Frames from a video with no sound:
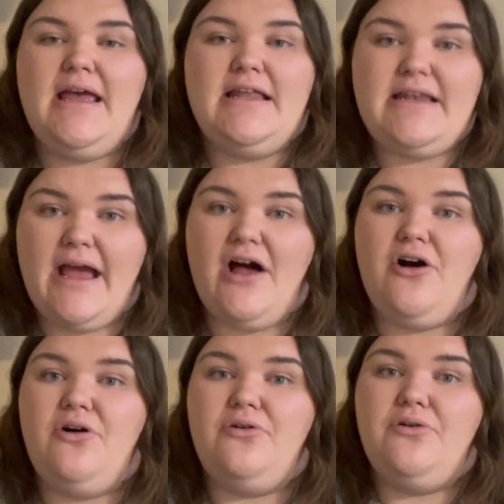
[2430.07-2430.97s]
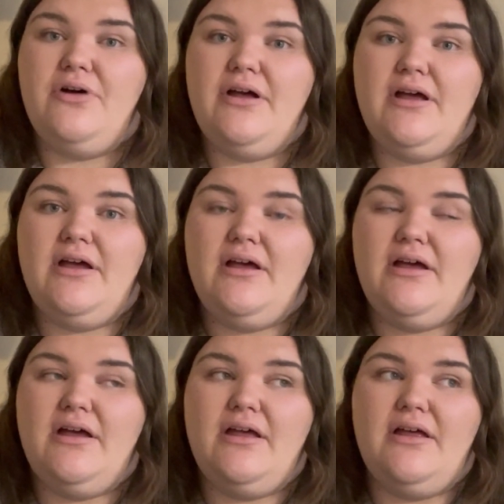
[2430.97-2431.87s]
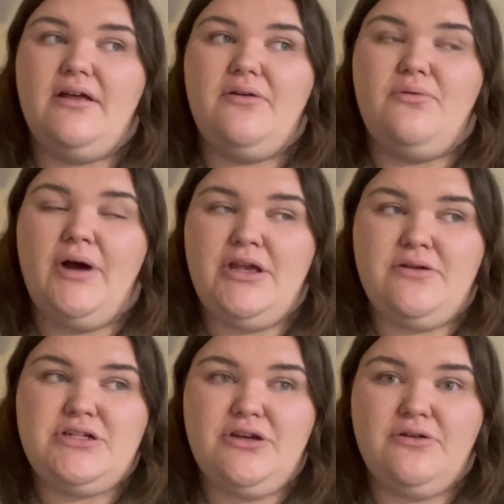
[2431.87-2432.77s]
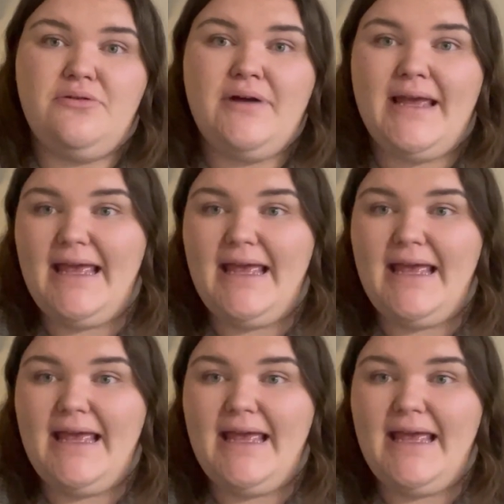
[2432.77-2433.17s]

Now what you do